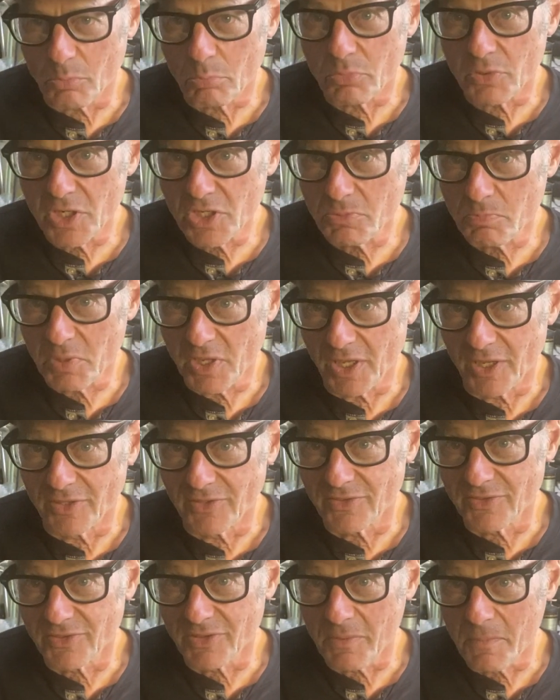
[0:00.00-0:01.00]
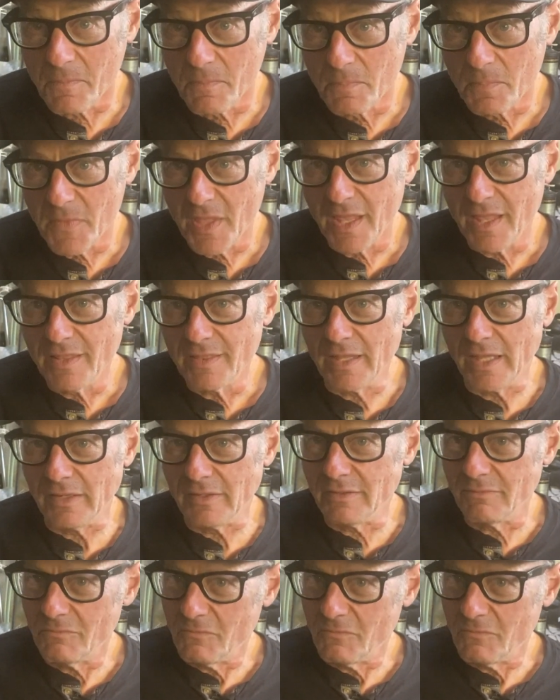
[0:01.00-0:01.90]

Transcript: bridge pins that